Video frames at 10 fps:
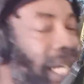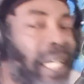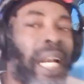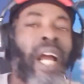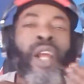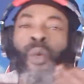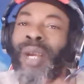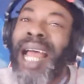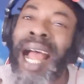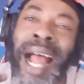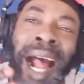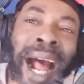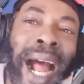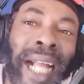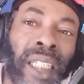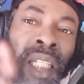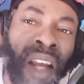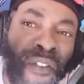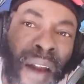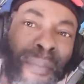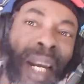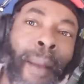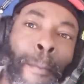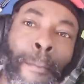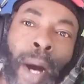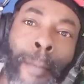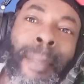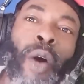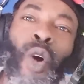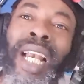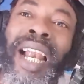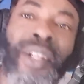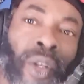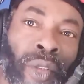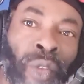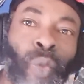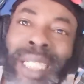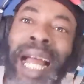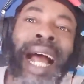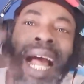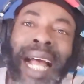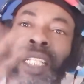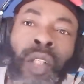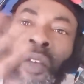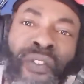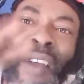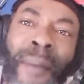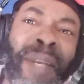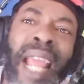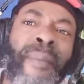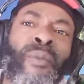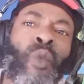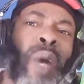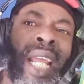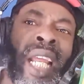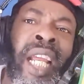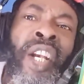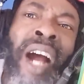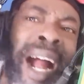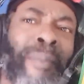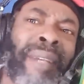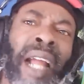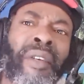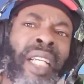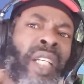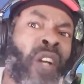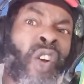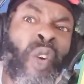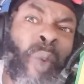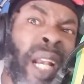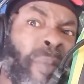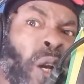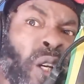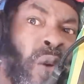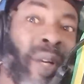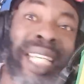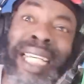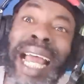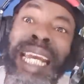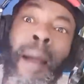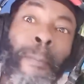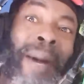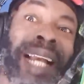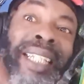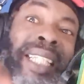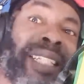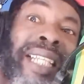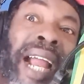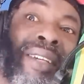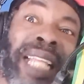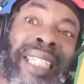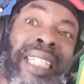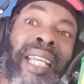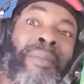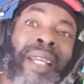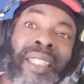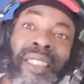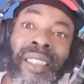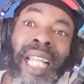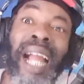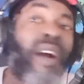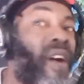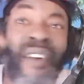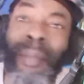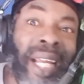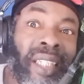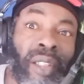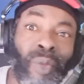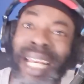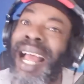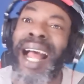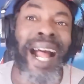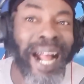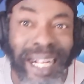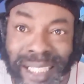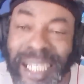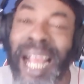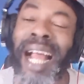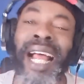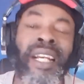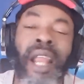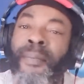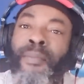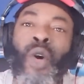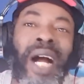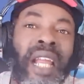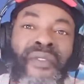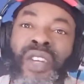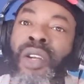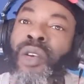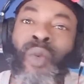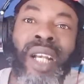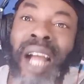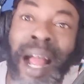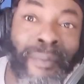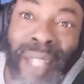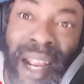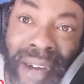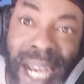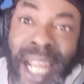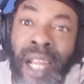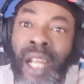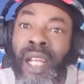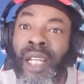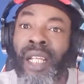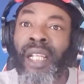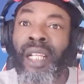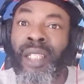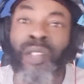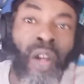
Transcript: one another. We not ask from them bumble way or nothing. We not ask nothing from them where no happen already, no nothing where them don't know. Neither in a politics nor entertainment or government. We not ask them boy for nothing where no happen already. It's